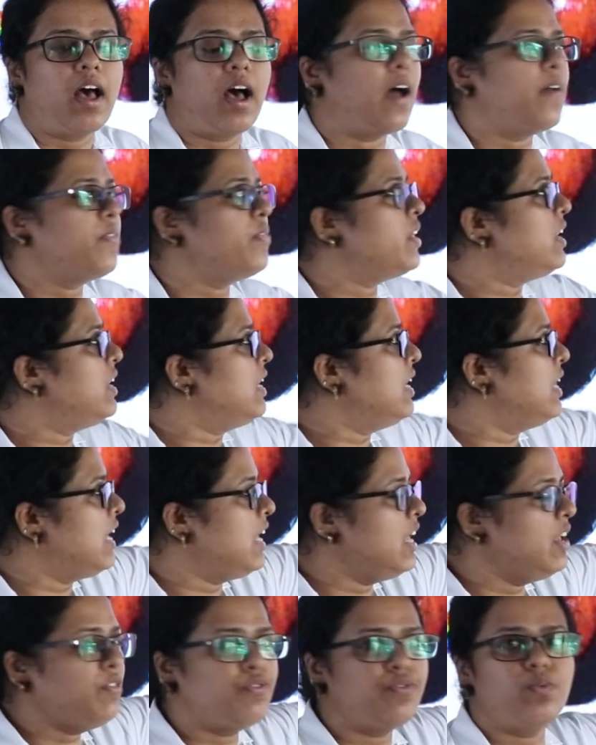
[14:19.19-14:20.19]
and the
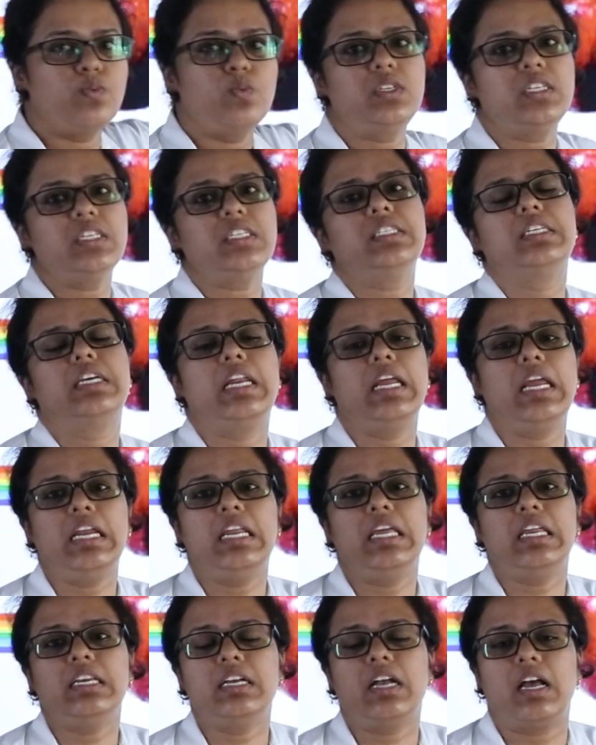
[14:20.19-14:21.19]
leaf which is green
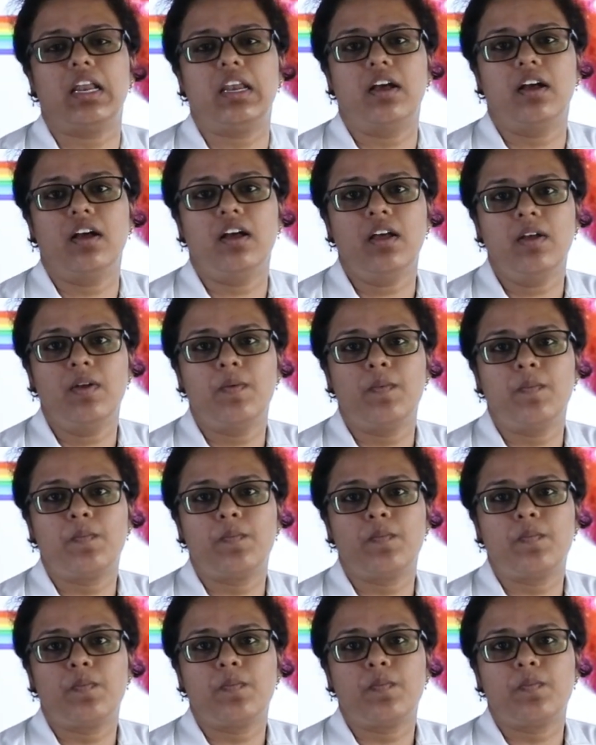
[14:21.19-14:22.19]
in color,
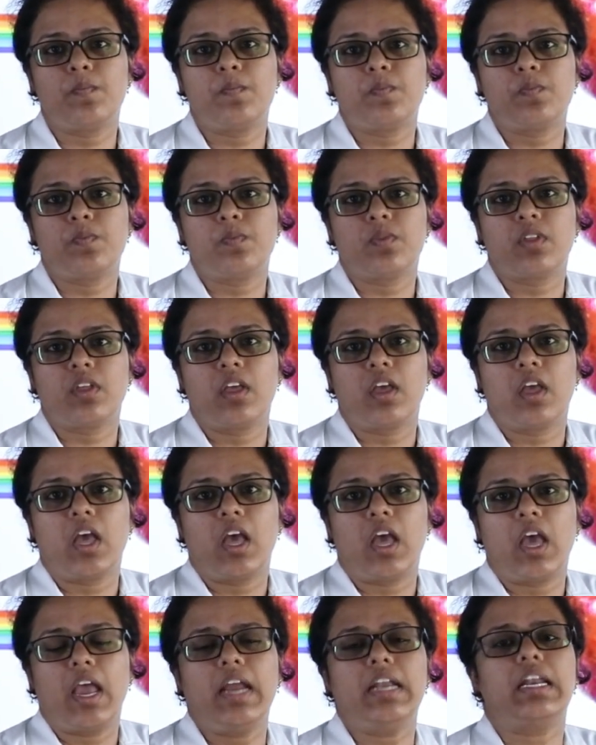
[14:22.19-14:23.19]

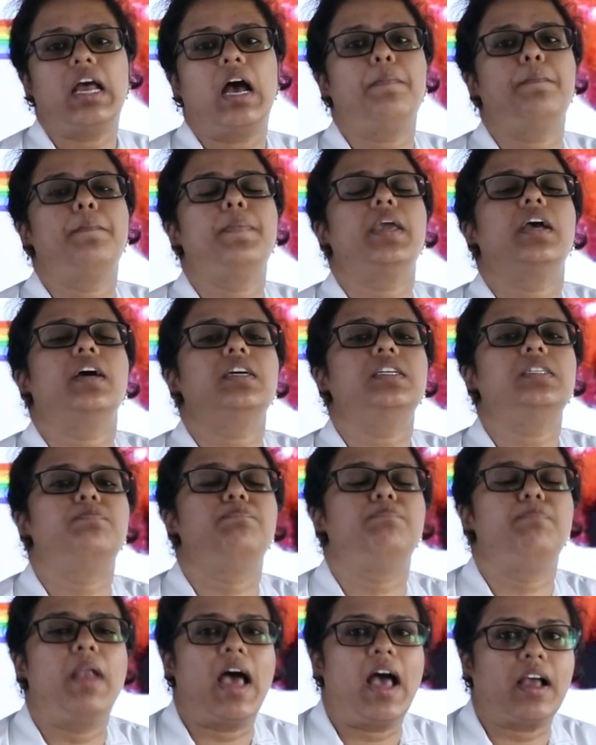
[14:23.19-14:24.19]
it appears
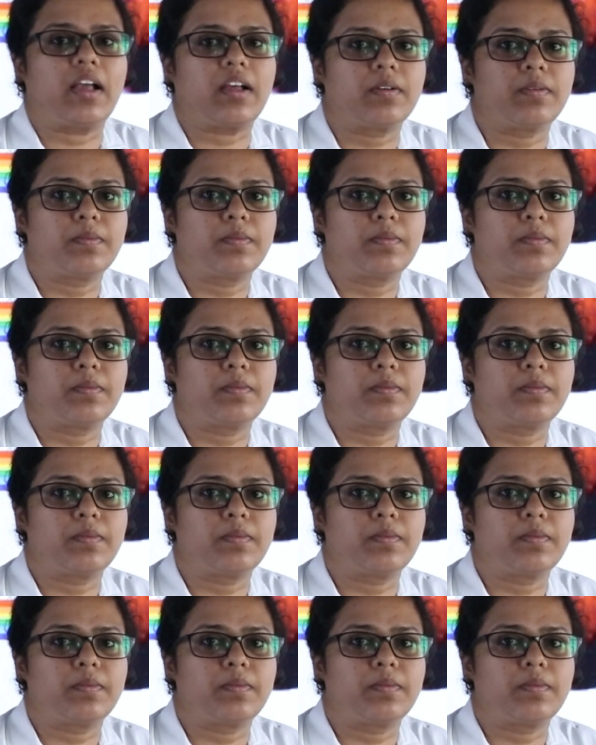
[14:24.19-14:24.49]
black.